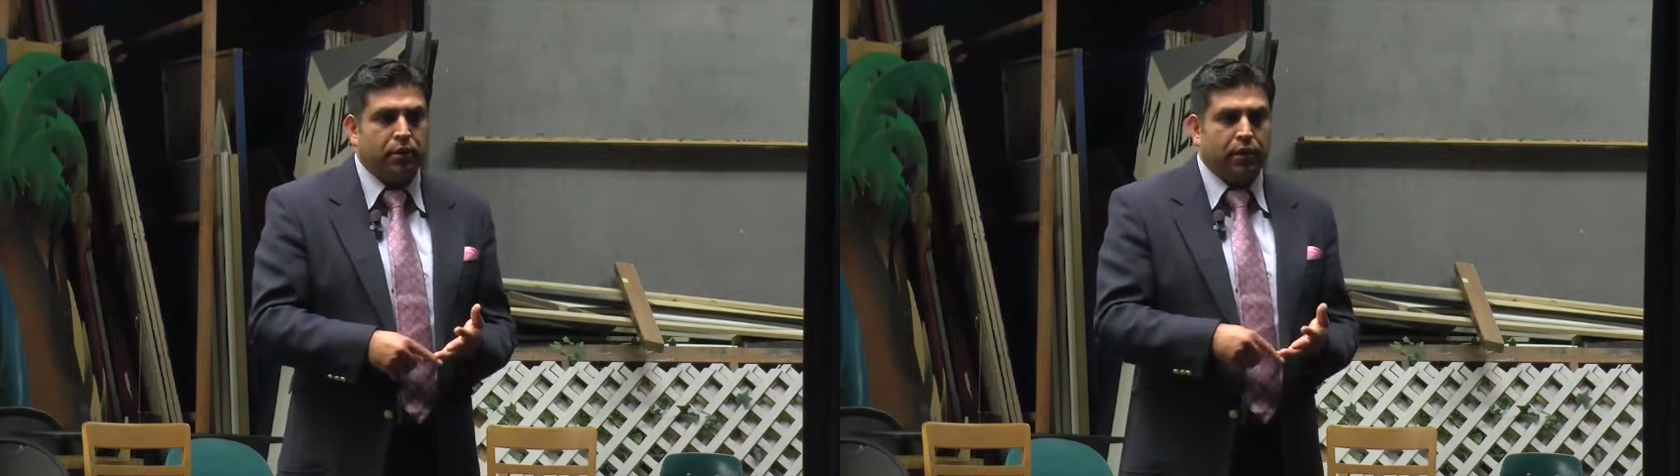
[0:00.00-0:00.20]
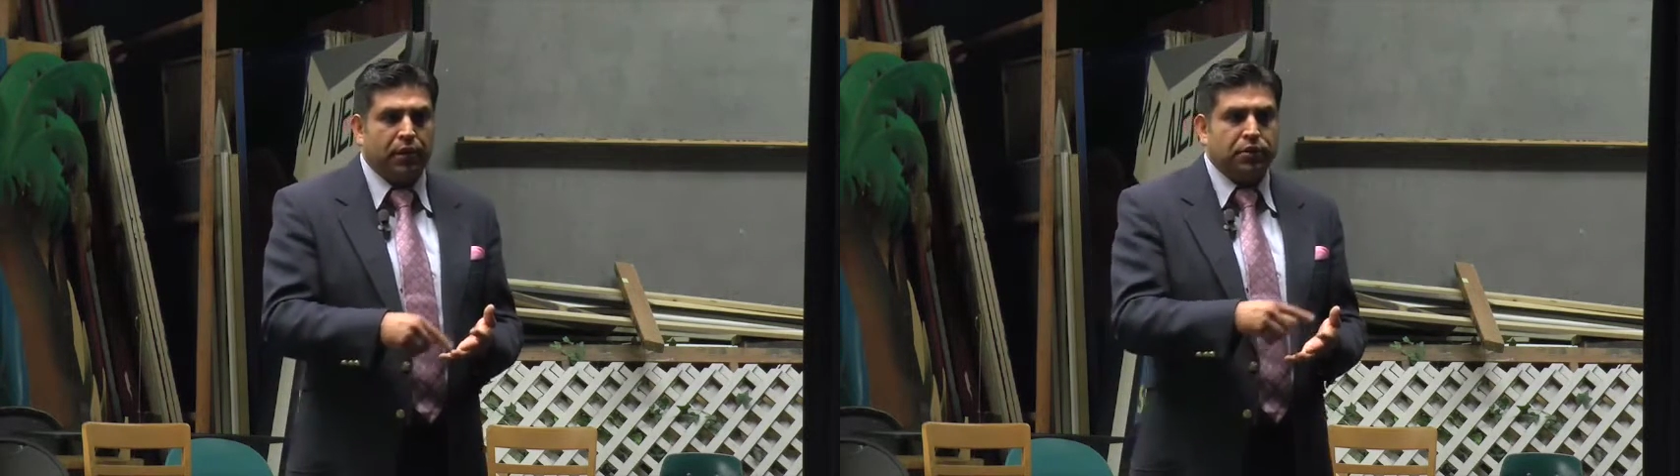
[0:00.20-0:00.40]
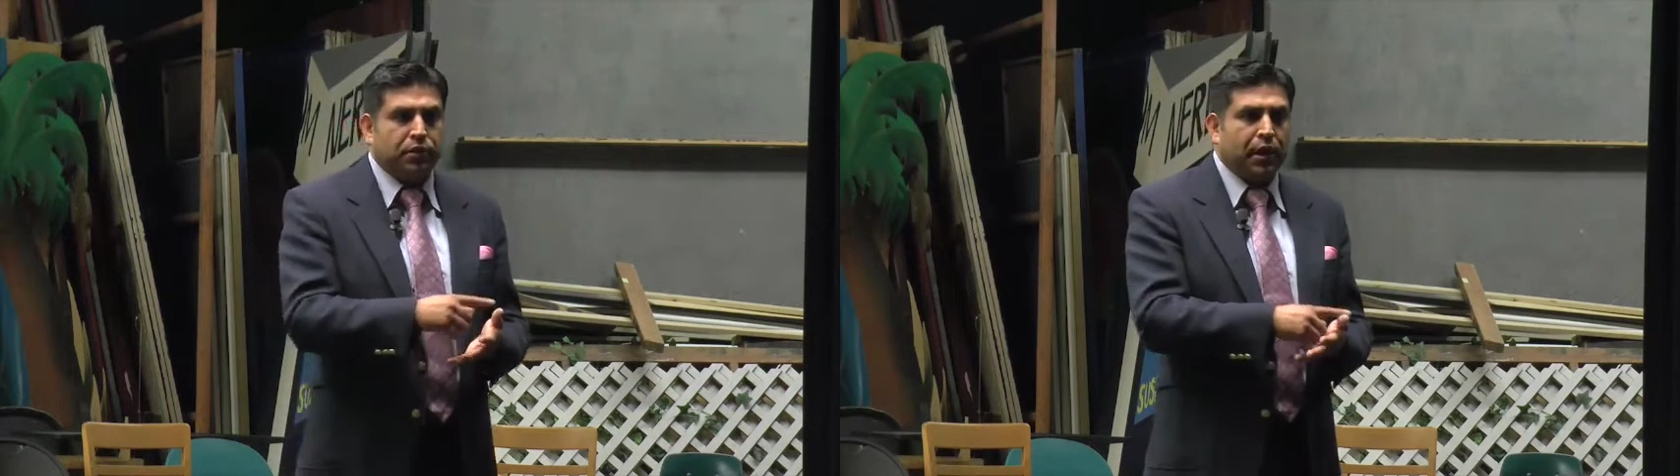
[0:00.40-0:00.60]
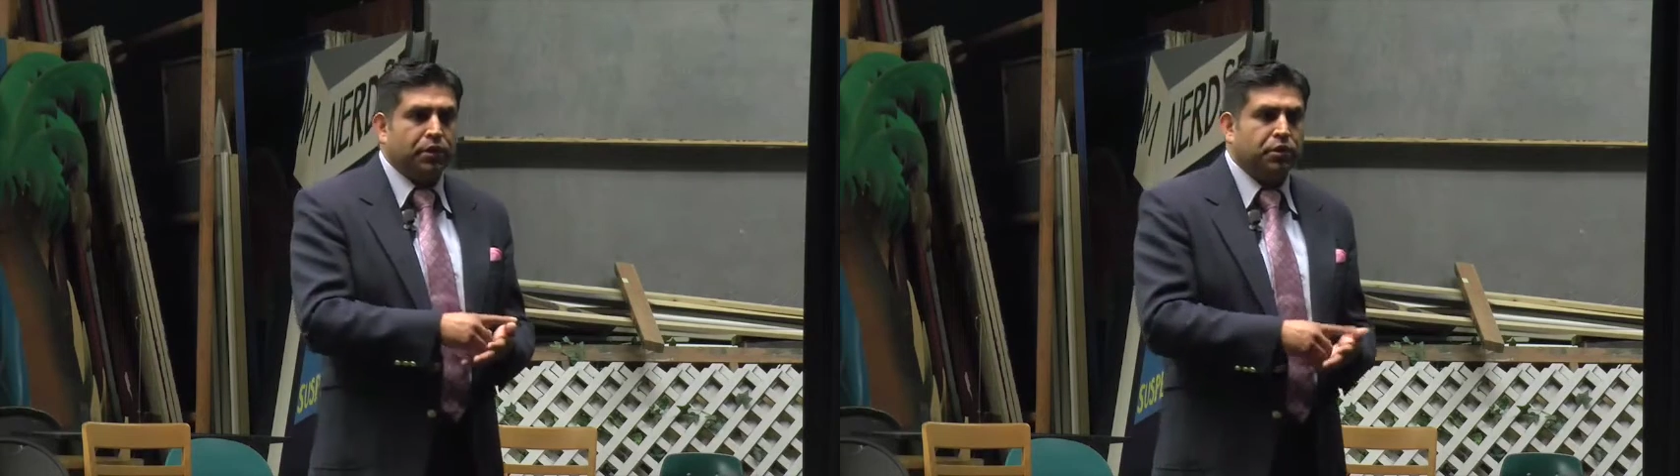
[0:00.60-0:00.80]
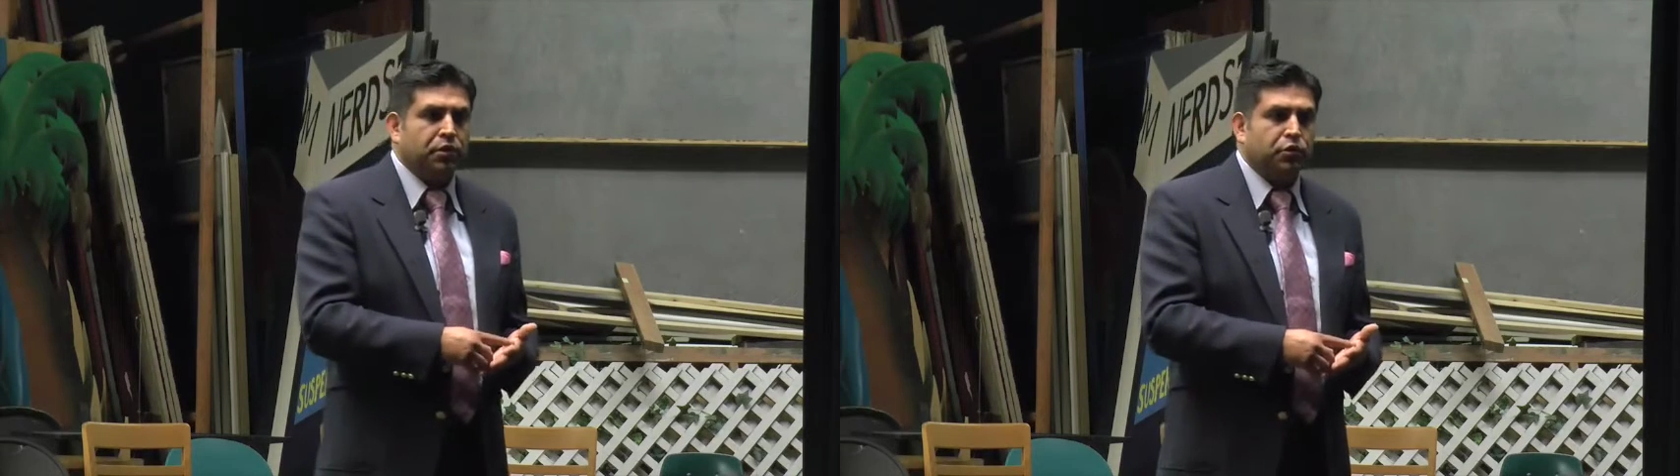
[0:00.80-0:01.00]
and
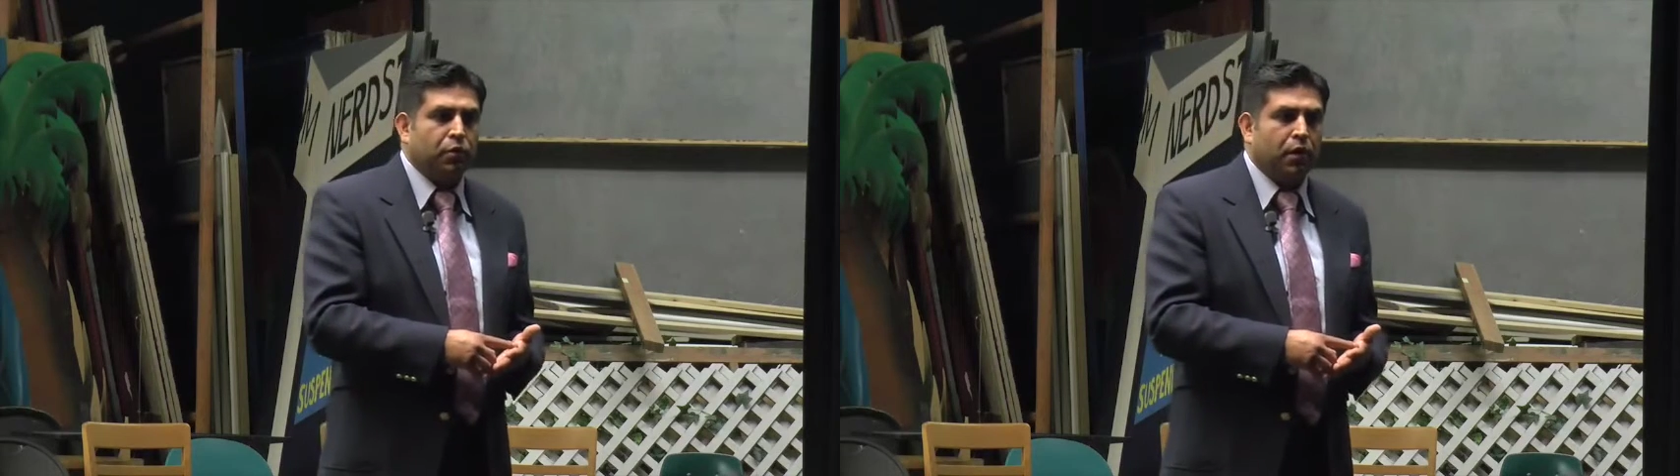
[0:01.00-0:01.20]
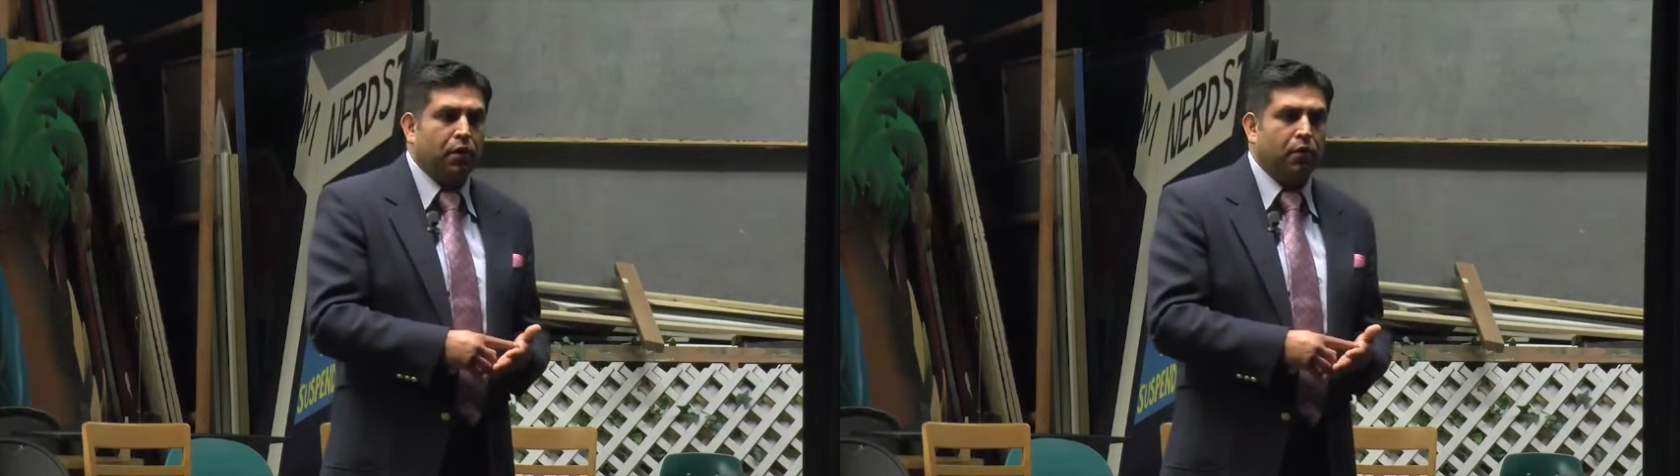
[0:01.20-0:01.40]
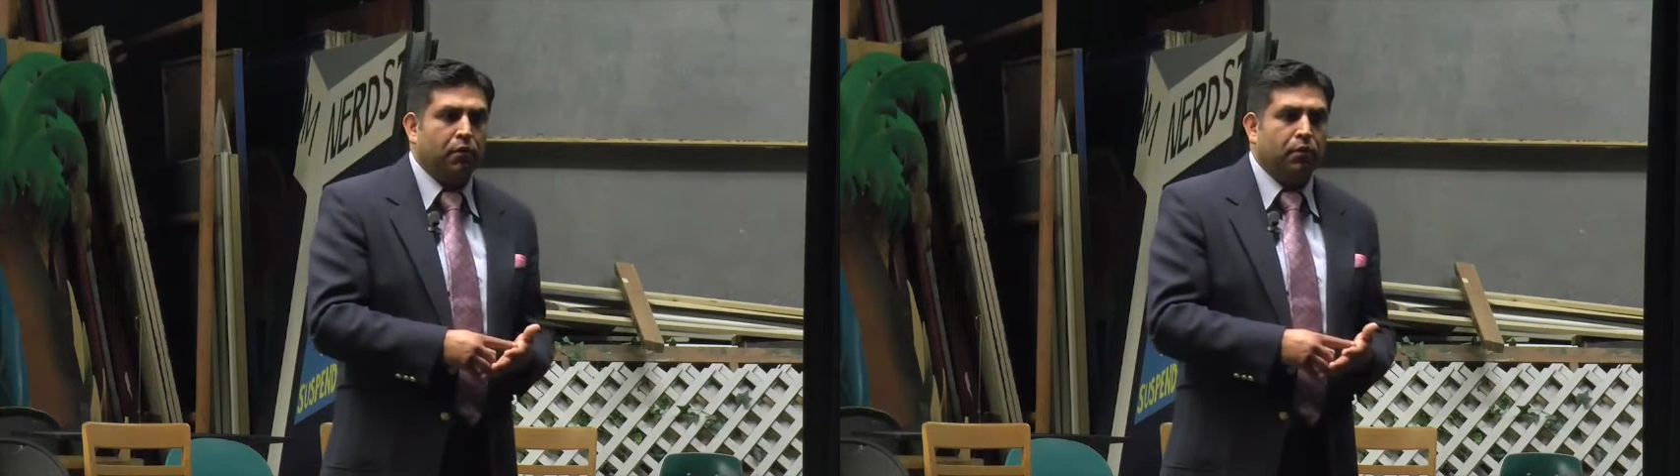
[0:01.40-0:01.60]
education as well.